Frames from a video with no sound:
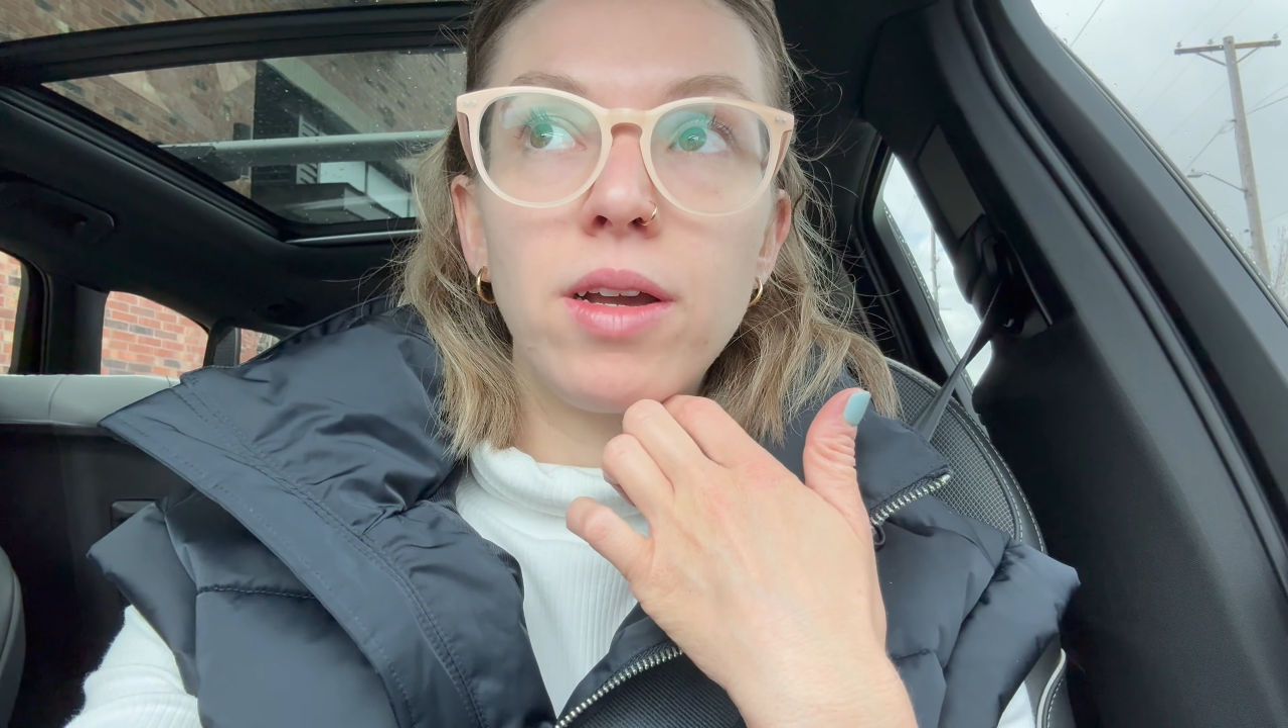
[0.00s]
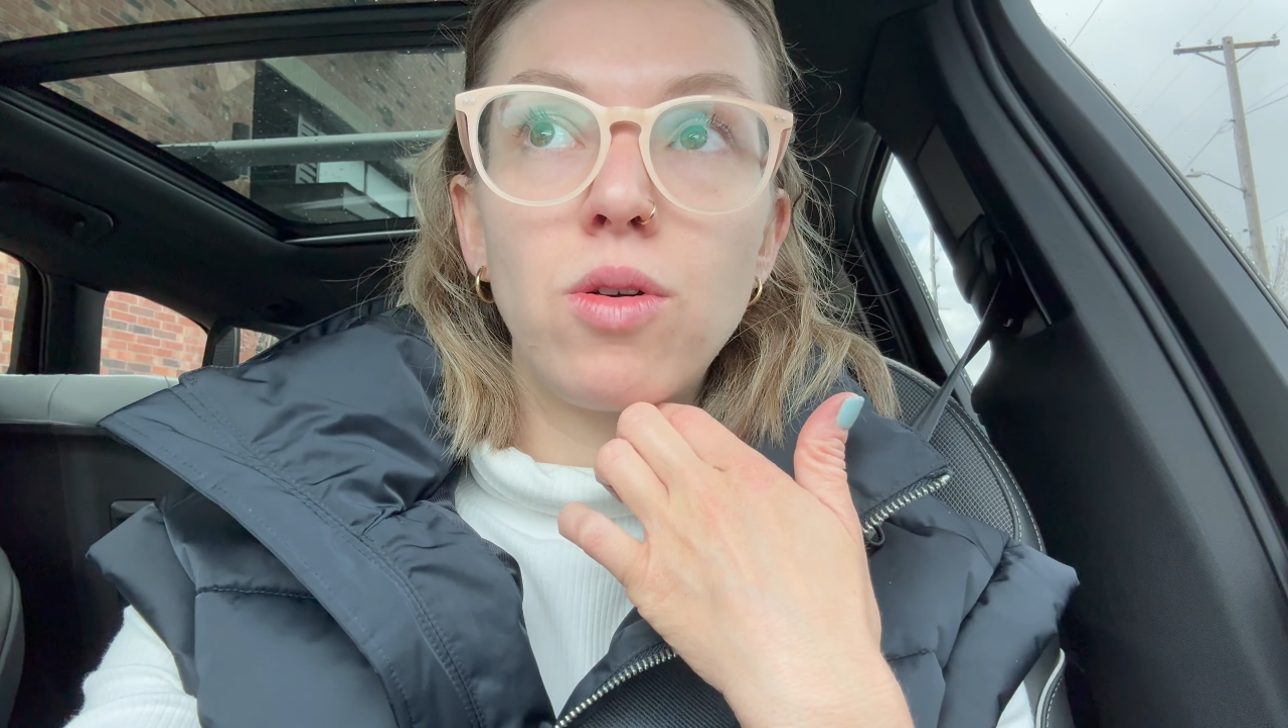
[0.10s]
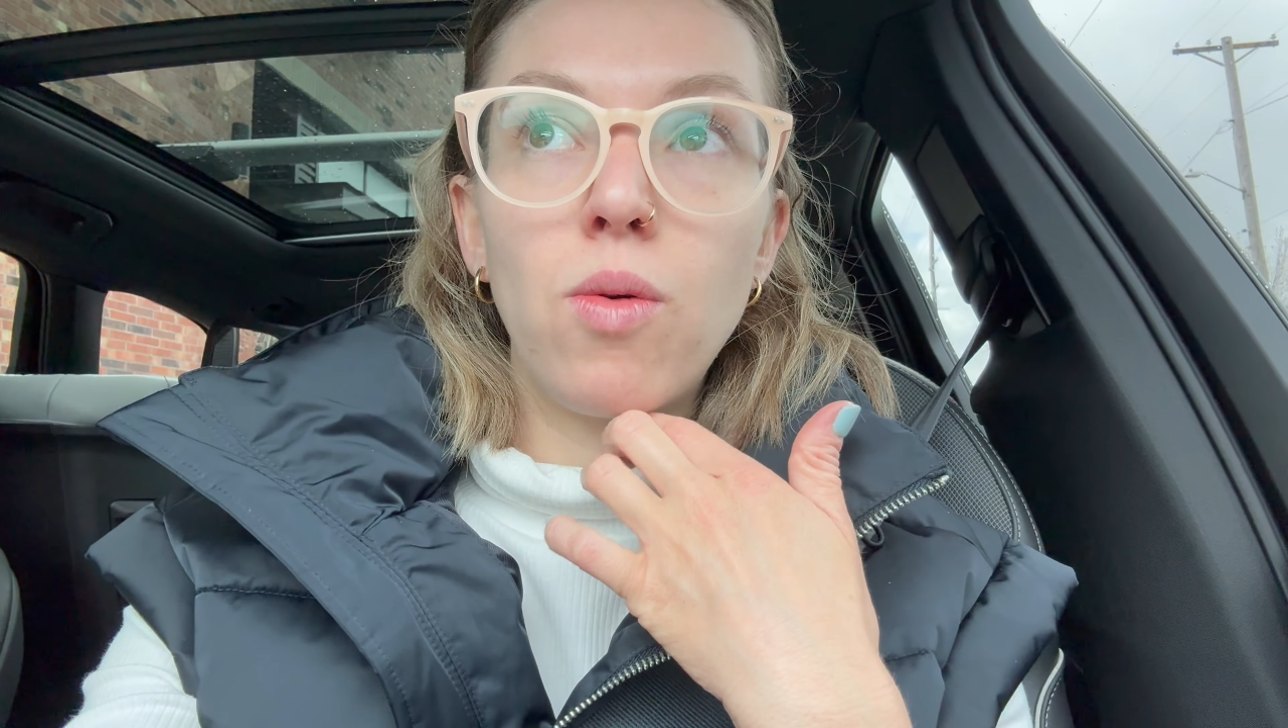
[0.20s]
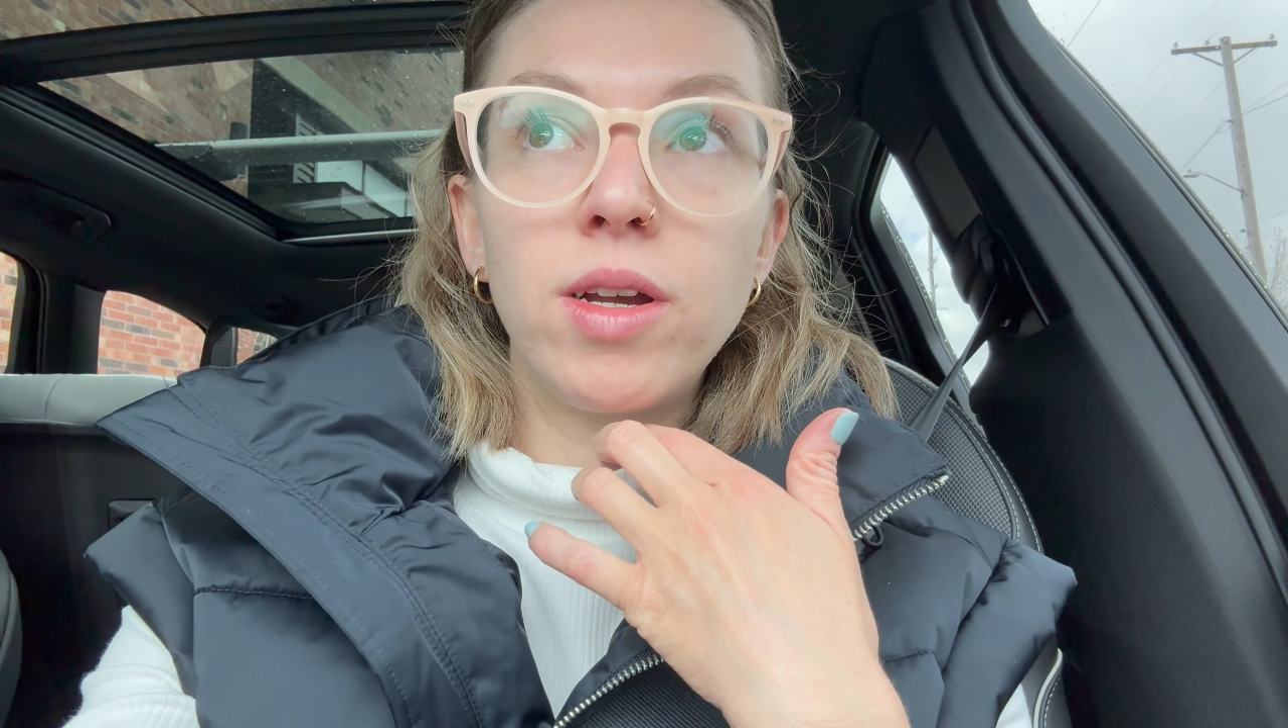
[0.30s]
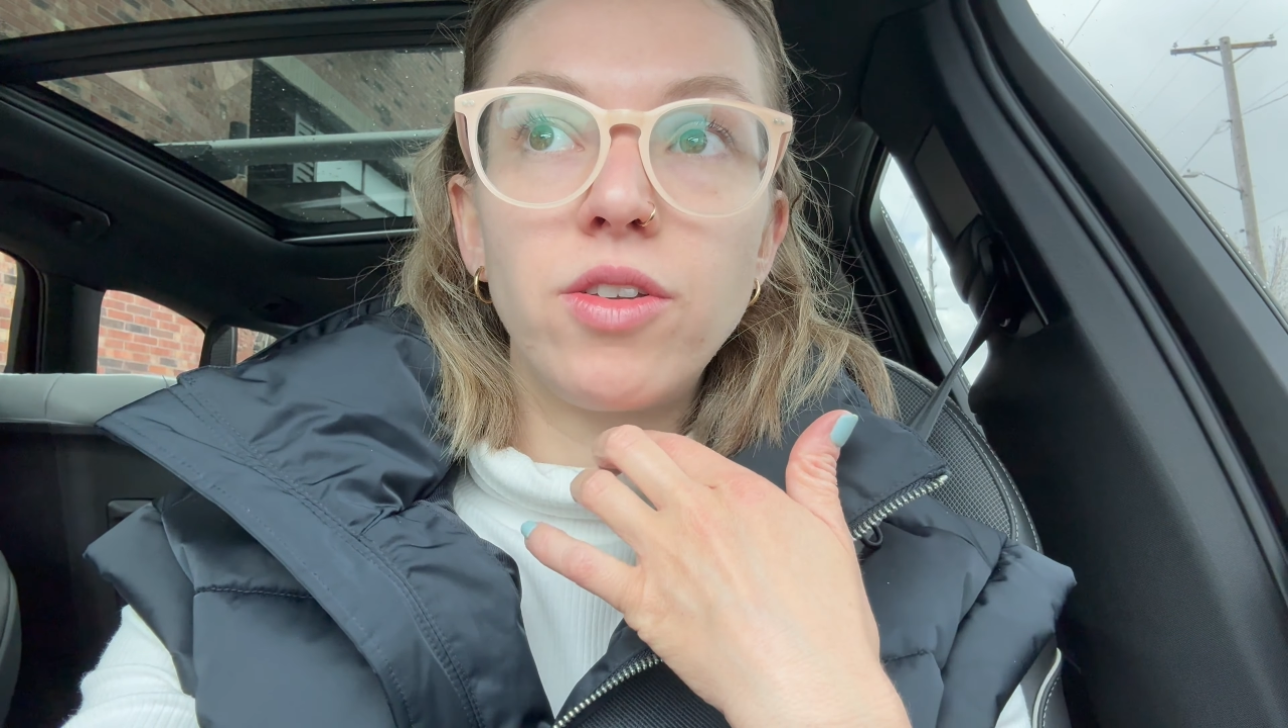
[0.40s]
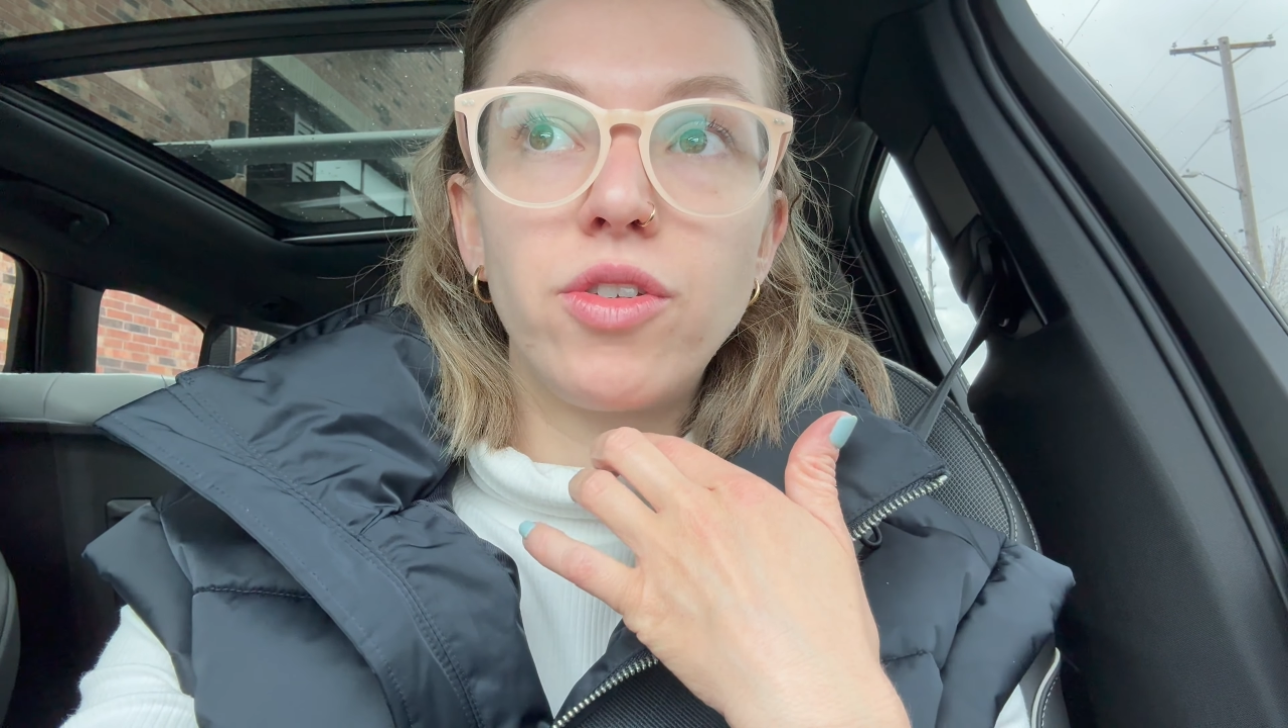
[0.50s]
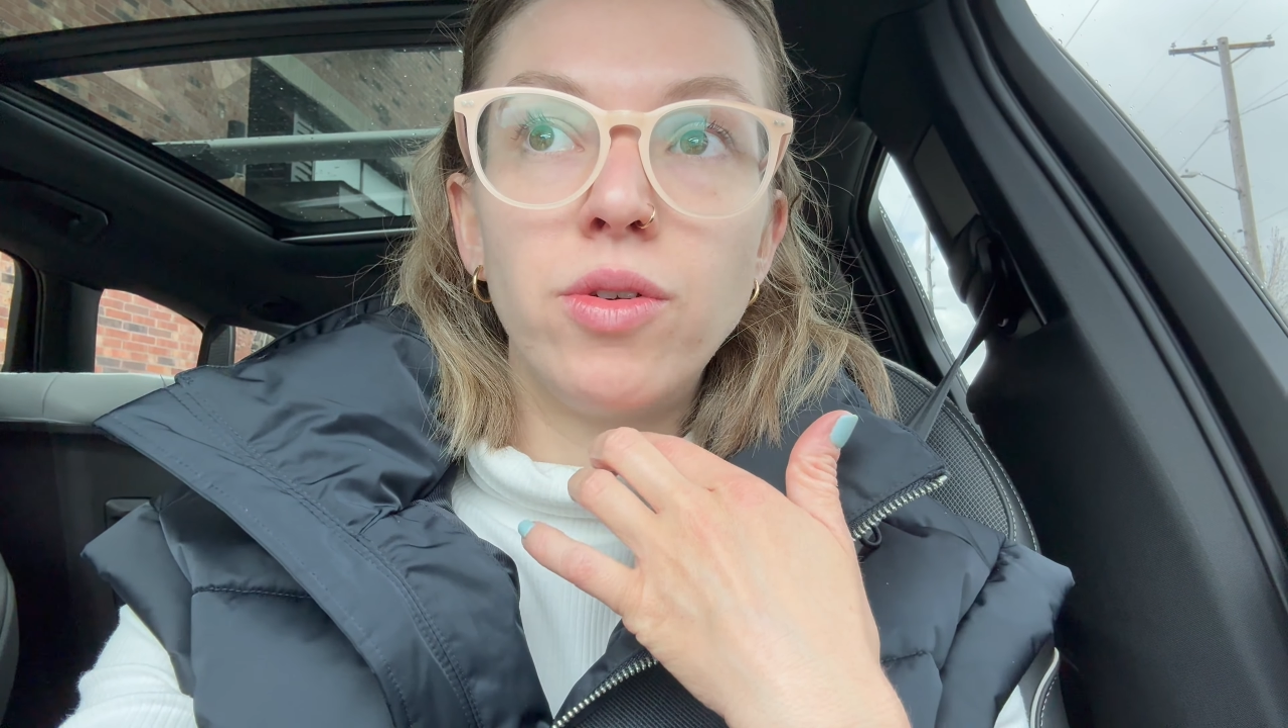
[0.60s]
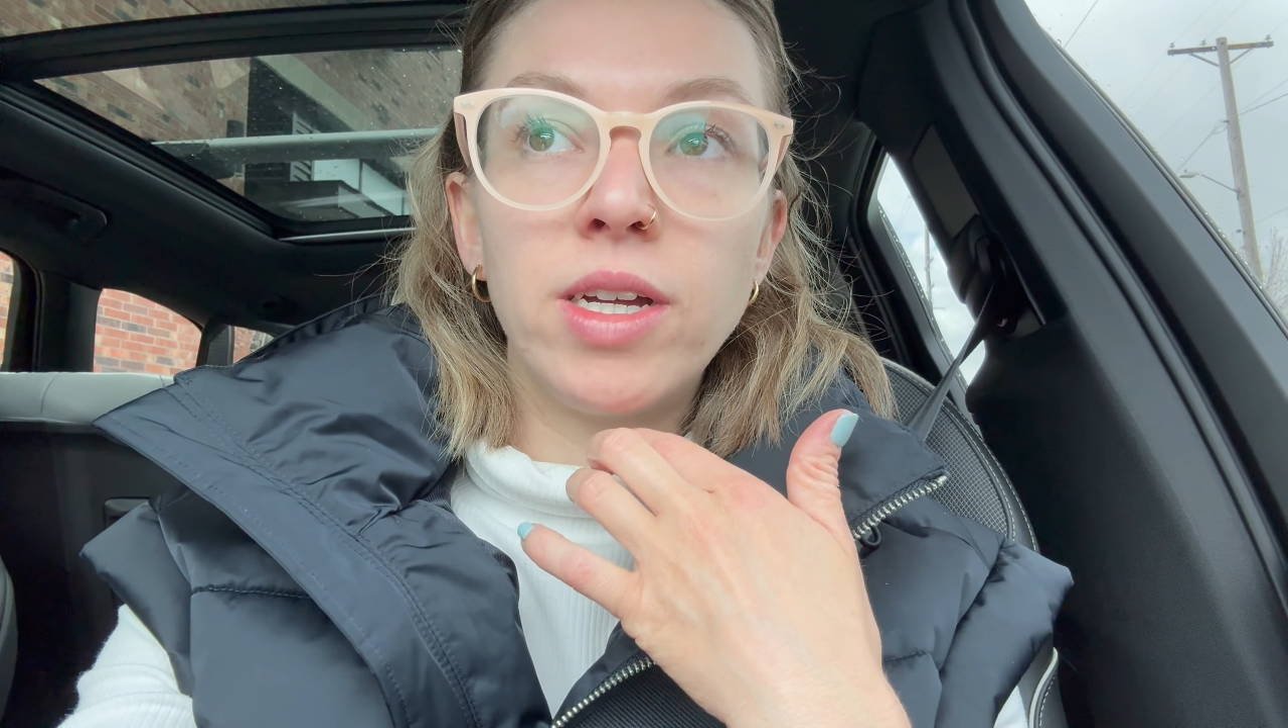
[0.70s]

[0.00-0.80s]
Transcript: going to